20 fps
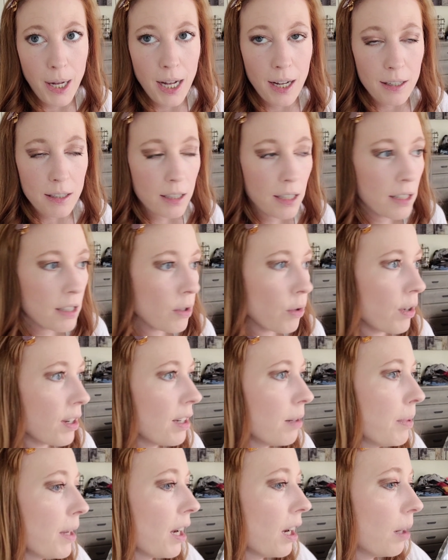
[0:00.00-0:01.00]
box that's
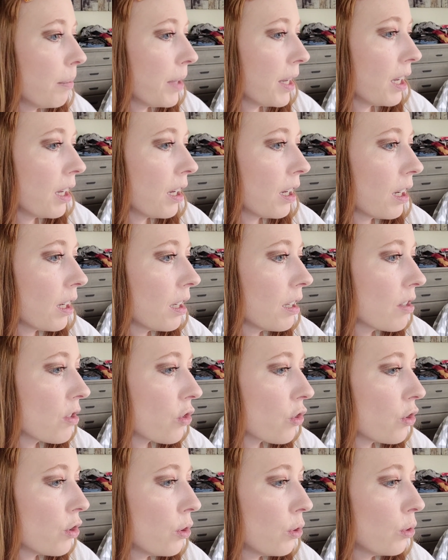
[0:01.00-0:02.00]
going to be coming
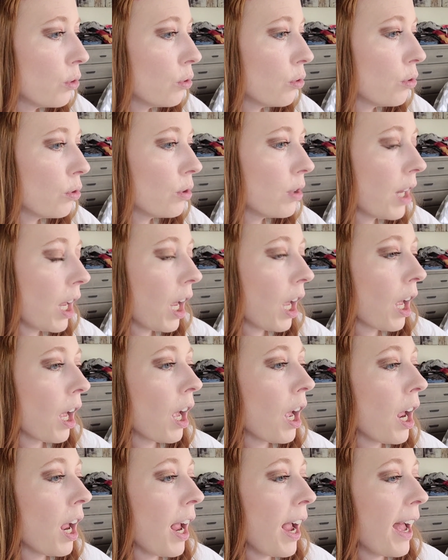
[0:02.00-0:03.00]
soon.
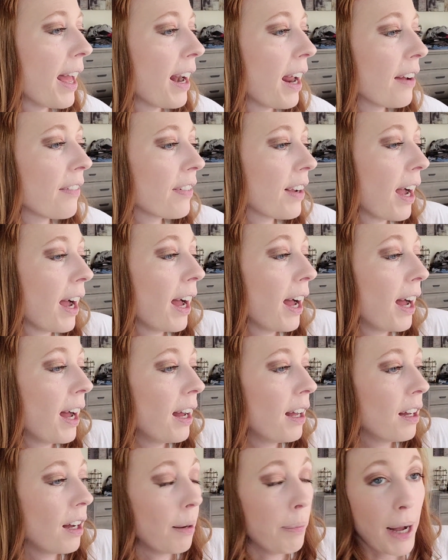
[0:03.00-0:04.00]
And I've
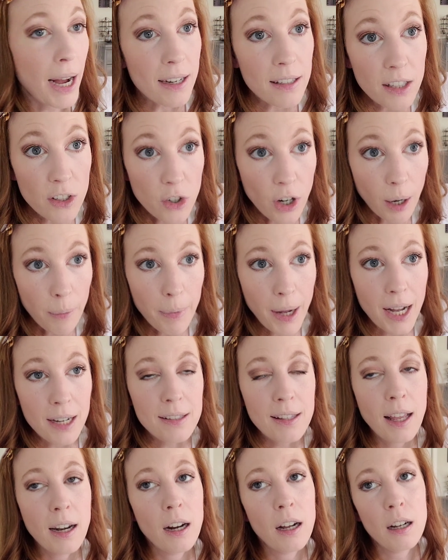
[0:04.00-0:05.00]
got a BoxyCharm
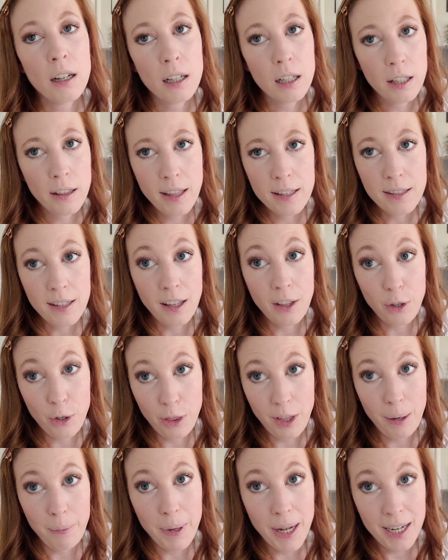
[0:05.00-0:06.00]
box. And that's the other
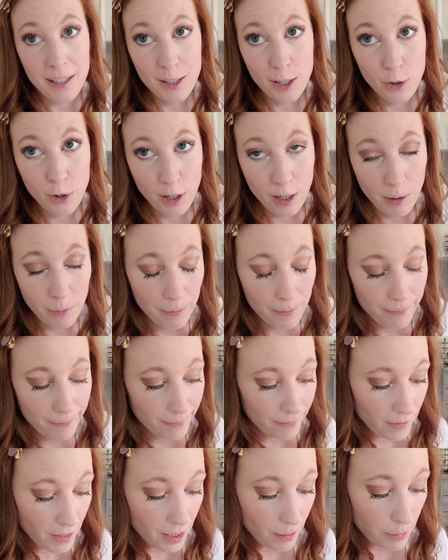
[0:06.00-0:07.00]
thing, BoxyCharm
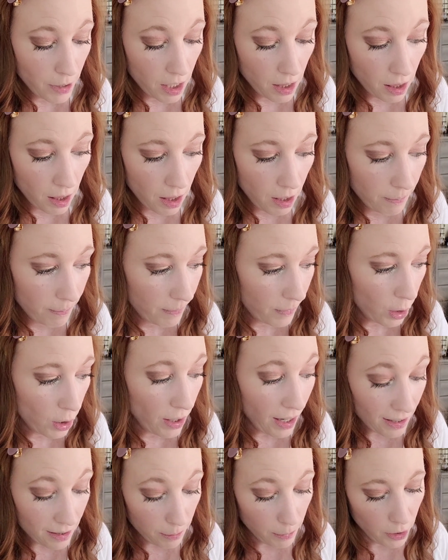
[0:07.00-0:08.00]
this month
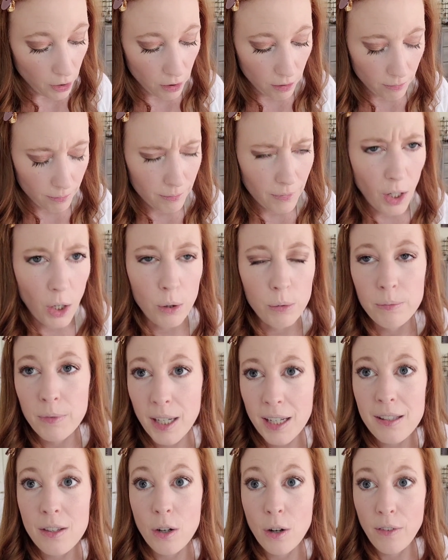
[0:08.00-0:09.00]
or next month. No,
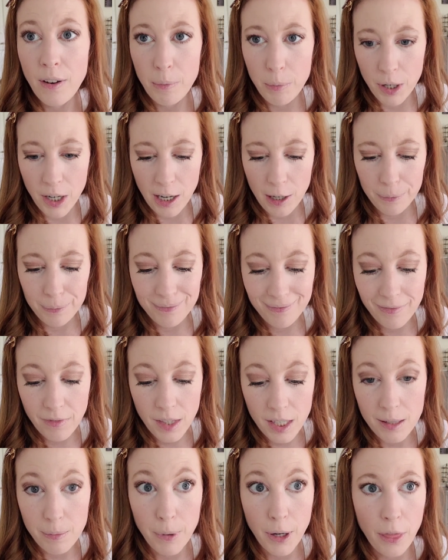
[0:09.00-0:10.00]
it's November now
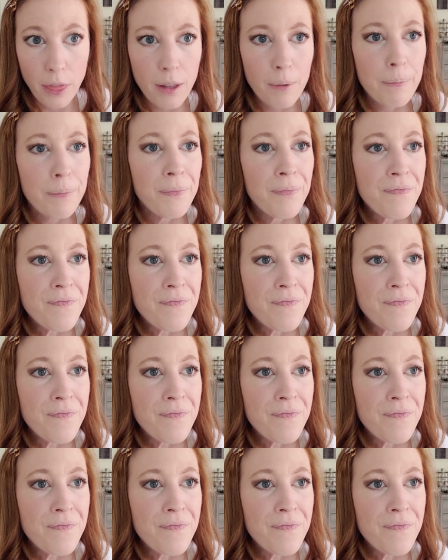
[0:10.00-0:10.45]
this month,